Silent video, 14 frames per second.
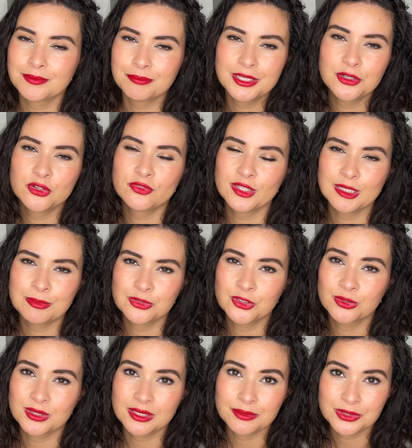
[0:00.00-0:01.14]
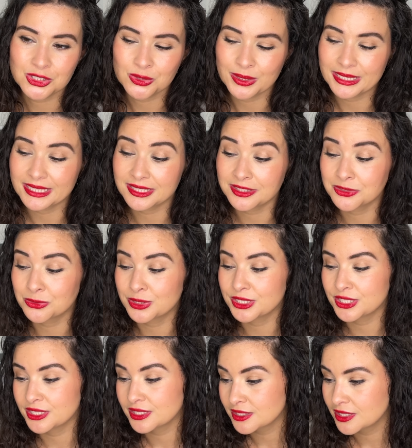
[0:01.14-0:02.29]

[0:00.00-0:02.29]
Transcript: Peter Philips knew what he was doing. This is gorgeous.